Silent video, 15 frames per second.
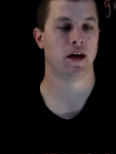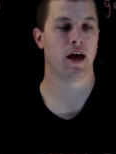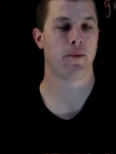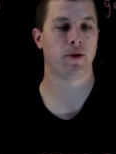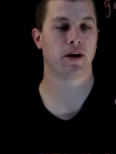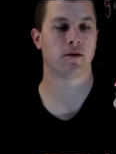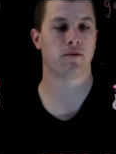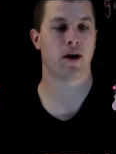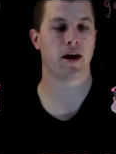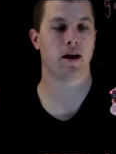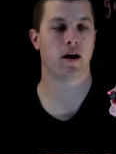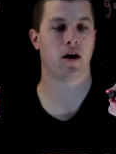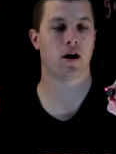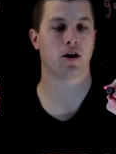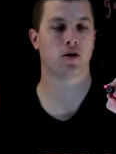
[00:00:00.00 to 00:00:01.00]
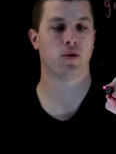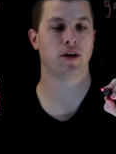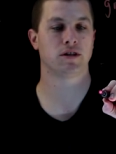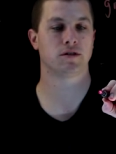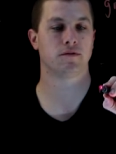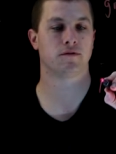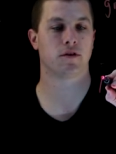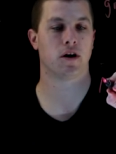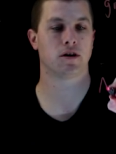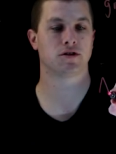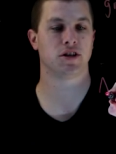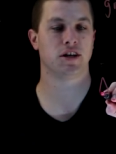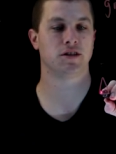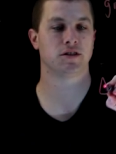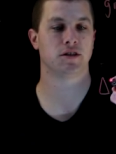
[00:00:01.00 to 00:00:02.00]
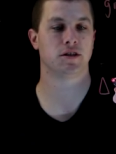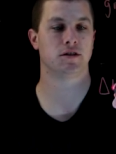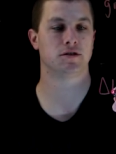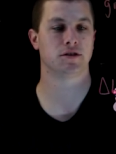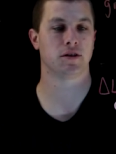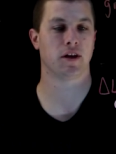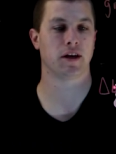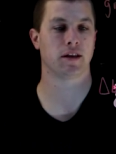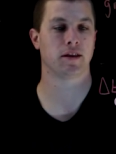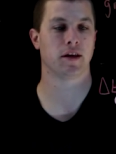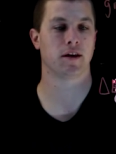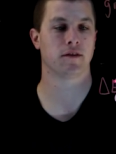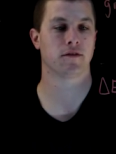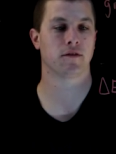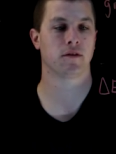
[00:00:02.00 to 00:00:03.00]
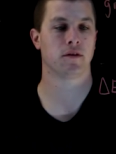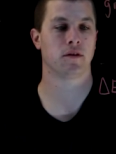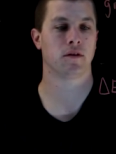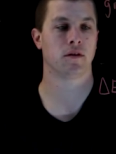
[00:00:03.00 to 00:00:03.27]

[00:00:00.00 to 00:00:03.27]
and we can write our equation for our change in energy like this.